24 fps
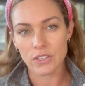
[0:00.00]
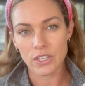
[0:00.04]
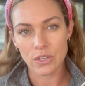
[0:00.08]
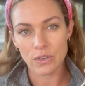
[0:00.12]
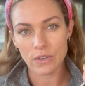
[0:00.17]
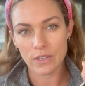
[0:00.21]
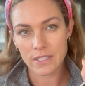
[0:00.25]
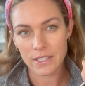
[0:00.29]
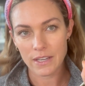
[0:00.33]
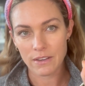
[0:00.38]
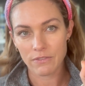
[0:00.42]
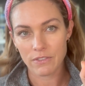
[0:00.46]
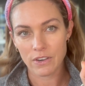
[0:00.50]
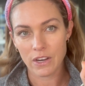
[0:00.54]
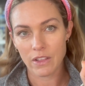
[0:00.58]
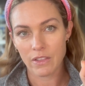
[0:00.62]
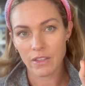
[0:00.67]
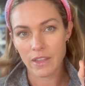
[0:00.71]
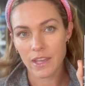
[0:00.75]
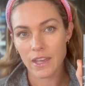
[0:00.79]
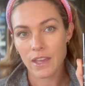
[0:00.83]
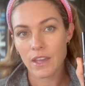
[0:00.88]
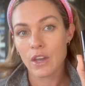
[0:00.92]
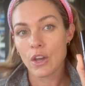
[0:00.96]
You could
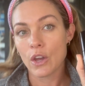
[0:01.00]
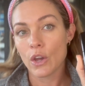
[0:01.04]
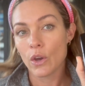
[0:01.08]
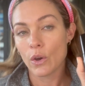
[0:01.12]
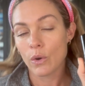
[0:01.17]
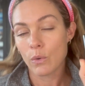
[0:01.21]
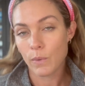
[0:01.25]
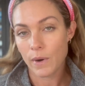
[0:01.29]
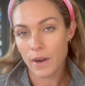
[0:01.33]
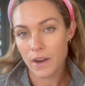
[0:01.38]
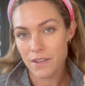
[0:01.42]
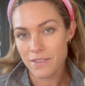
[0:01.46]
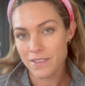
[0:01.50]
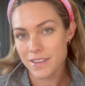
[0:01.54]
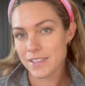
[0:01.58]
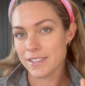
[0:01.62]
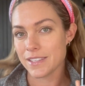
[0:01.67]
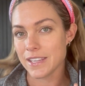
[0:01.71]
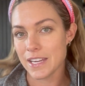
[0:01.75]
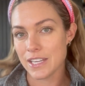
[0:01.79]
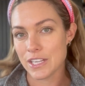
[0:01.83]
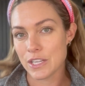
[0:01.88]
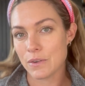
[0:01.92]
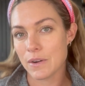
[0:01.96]
definitely wear this.
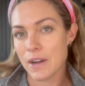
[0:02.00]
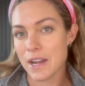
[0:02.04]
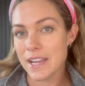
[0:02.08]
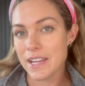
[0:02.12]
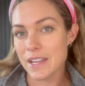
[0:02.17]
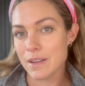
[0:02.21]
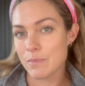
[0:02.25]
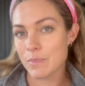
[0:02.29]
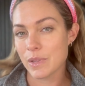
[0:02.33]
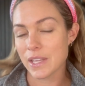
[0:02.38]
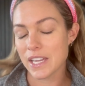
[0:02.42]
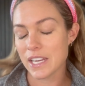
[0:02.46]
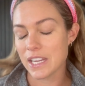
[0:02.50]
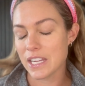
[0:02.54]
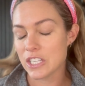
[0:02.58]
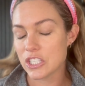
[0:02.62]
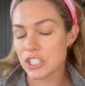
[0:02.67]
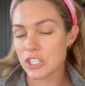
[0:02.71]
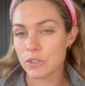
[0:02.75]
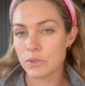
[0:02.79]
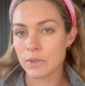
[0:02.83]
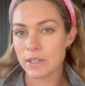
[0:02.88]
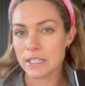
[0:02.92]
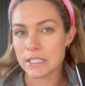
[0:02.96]
I know I am planning
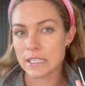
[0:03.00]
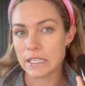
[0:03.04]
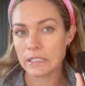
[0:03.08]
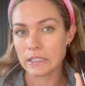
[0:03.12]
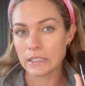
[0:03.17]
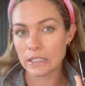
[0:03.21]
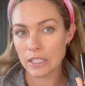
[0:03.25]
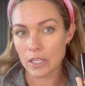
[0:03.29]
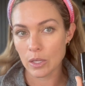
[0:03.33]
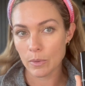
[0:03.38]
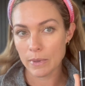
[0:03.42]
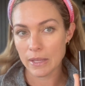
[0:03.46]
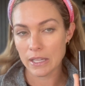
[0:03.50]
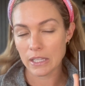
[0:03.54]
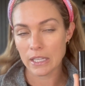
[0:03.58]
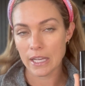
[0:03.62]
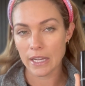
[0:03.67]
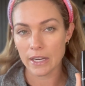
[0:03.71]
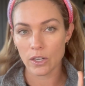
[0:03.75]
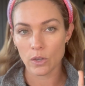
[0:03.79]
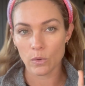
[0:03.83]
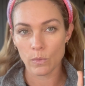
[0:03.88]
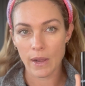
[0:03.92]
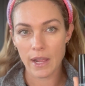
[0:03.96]
to. It is a little bit
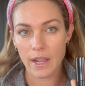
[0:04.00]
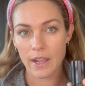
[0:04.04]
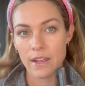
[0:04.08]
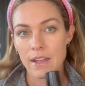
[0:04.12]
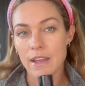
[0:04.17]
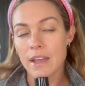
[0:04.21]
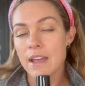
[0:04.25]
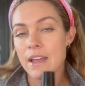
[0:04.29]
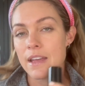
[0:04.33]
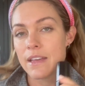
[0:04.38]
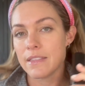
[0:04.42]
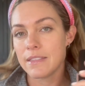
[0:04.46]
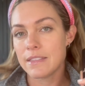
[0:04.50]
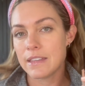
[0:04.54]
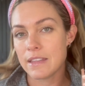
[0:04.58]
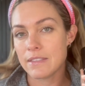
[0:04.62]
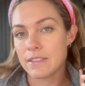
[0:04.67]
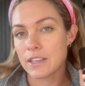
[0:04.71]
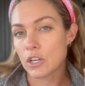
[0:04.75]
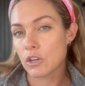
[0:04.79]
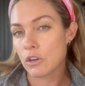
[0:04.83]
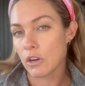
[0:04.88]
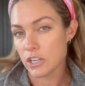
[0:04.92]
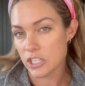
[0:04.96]
lighter weight than
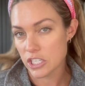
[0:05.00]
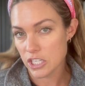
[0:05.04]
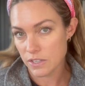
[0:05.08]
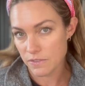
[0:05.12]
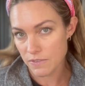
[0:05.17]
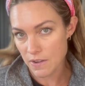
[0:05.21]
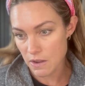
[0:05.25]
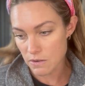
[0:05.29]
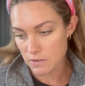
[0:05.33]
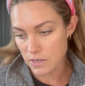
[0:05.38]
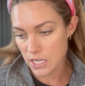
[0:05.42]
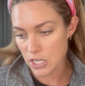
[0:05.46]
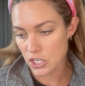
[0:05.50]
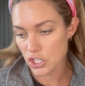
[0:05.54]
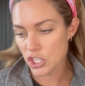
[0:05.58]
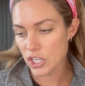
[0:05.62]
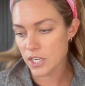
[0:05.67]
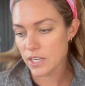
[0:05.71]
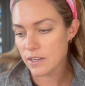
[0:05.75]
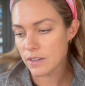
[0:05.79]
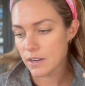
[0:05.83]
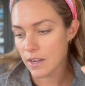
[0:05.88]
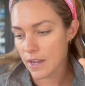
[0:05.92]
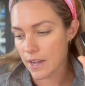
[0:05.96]
the Crunchi
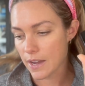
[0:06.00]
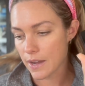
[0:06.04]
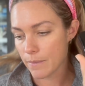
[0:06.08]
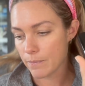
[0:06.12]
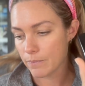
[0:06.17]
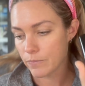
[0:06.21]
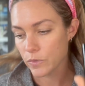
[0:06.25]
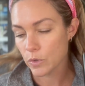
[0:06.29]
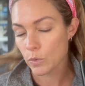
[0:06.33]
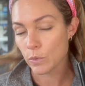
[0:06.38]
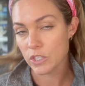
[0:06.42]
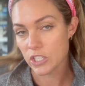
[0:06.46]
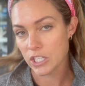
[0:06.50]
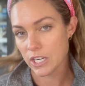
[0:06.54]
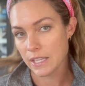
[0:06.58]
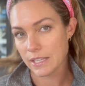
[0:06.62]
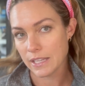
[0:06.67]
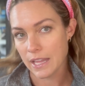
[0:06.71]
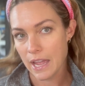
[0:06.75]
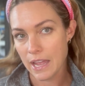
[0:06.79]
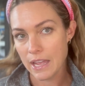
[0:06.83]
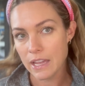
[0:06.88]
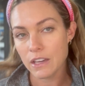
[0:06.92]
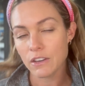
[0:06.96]
foundation, which I
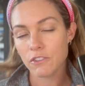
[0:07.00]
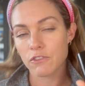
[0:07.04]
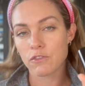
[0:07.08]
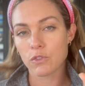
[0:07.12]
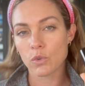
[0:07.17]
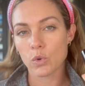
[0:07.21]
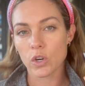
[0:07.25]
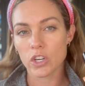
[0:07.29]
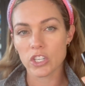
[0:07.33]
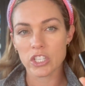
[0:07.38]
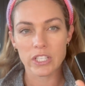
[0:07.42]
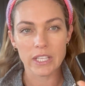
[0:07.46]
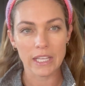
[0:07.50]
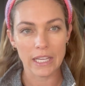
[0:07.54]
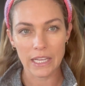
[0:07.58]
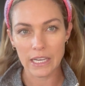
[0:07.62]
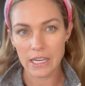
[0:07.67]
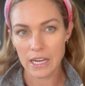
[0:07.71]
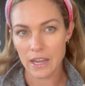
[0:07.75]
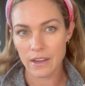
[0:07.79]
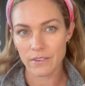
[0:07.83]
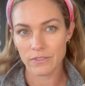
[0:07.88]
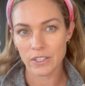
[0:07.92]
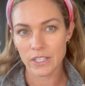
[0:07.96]
like for just like an
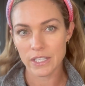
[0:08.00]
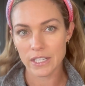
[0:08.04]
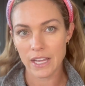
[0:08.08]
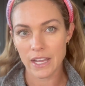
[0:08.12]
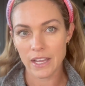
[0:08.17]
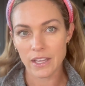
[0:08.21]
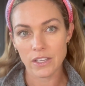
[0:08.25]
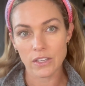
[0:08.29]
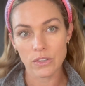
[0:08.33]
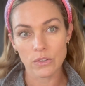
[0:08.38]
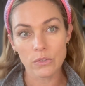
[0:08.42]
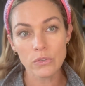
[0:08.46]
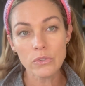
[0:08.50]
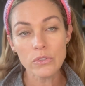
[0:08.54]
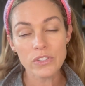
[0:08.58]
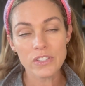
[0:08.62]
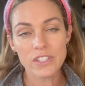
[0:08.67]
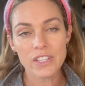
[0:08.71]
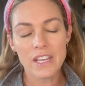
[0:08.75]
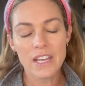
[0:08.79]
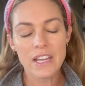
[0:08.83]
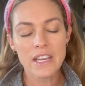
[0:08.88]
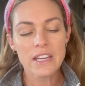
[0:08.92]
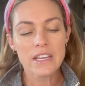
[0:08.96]
everyday use.
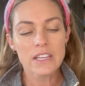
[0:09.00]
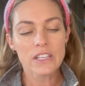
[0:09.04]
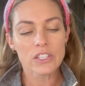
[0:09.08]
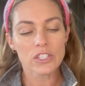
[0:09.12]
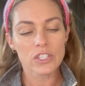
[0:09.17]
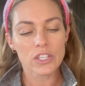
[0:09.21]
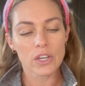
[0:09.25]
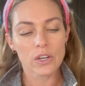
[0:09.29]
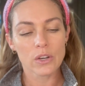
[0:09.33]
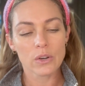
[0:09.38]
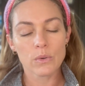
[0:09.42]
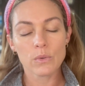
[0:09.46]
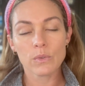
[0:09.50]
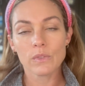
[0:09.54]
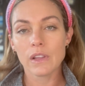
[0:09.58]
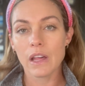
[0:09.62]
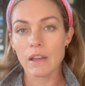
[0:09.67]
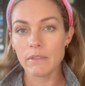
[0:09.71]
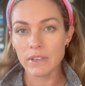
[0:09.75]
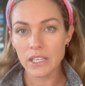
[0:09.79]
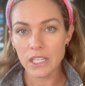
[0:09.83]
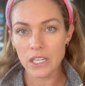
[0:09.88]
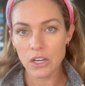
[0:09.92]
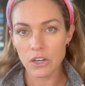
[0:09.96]
So
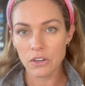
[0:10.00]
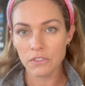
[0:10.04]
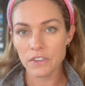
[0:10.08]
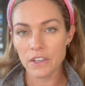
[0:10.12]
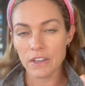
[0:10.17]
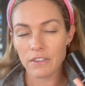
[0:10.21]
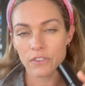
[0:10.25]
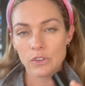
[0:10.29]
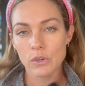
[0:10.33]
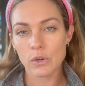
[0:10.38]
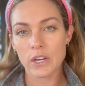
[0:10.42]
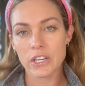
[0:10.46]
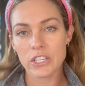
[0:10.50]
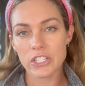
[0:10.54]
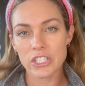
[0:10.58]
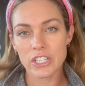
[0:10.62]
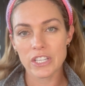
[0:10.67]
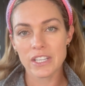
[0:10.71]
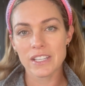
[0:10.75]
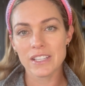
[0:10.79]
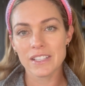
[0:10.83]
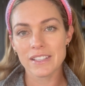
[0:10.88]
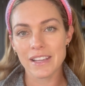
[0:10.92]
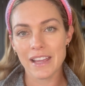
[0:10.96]
let me know if you have
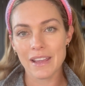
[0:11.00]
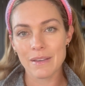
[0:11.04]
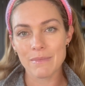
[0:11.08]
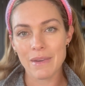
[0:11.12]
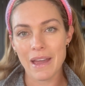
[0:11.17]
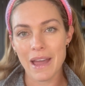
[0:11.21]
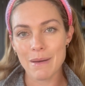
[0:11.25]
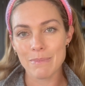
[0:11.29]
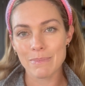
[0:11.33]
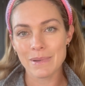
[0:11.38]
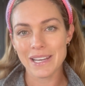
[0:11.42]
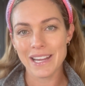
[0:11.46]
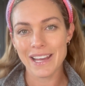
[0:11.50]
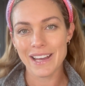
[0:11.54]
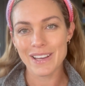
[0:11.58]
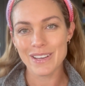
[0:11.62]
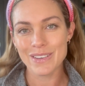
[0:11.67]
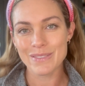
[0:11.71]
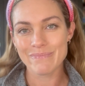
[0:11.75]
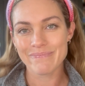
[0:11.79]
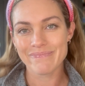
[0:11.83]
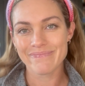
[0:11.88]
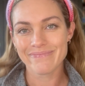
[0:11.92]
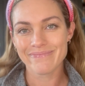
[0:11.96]
questions. I'm happy to
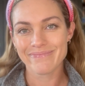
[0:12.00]
help.